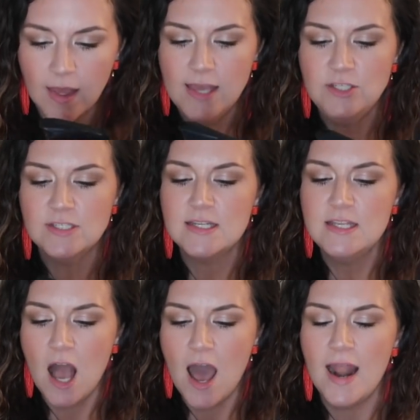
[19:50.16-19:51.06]
it's just
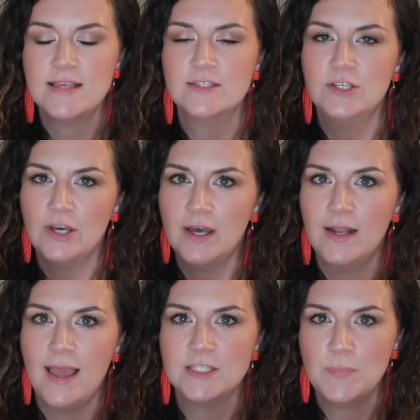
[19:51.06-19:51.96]
not as
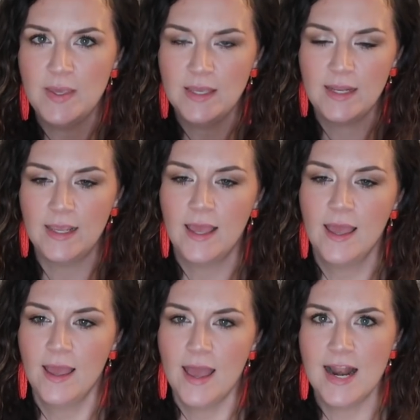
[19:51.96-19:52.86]
good as Peony.
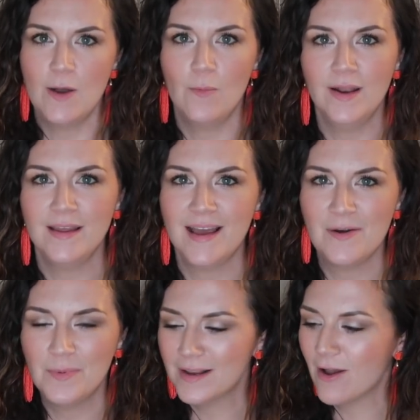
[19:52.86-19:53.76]
And I
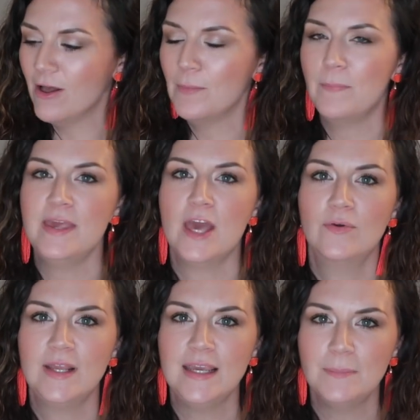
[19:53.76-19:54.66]
wanna call it
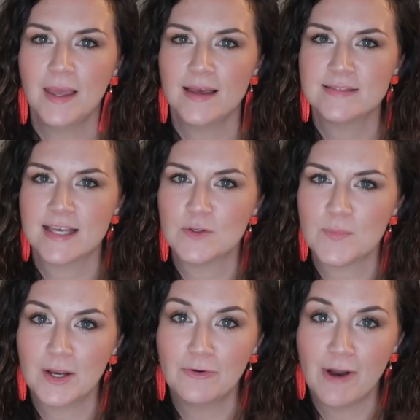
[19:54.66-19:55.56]
Peony because that's
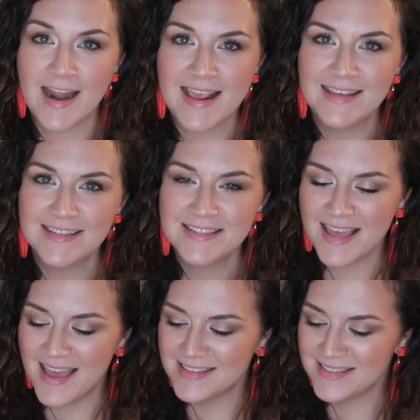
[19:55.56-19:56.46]
what my granny
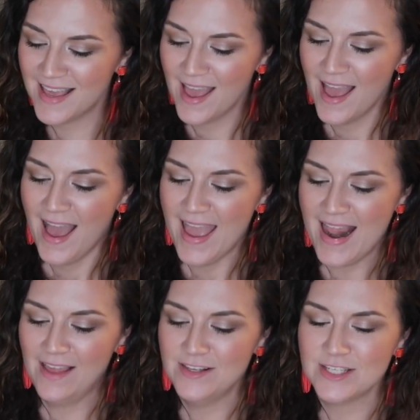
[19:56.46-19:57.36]
says.
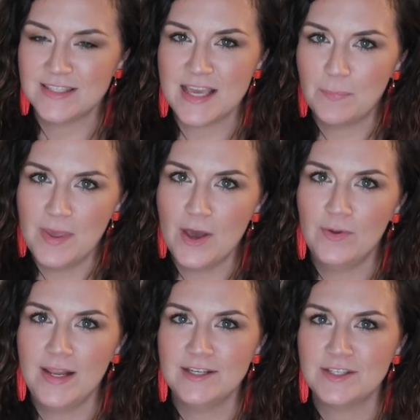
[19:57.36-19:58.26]
And I just think
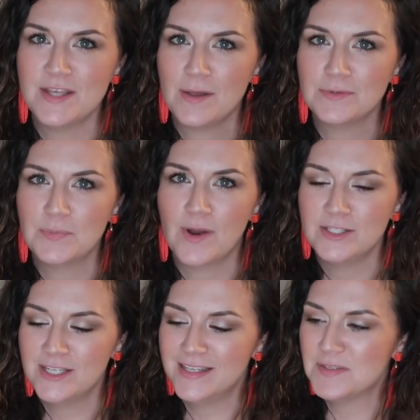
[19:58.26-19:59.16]
peony just sounds
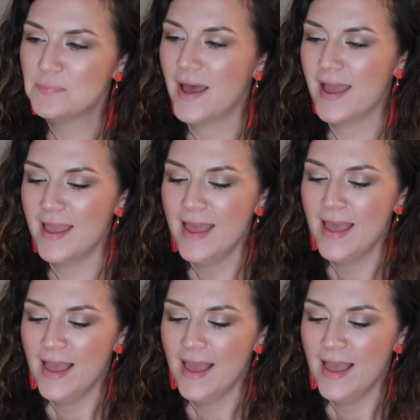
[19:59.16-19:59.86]
precious, but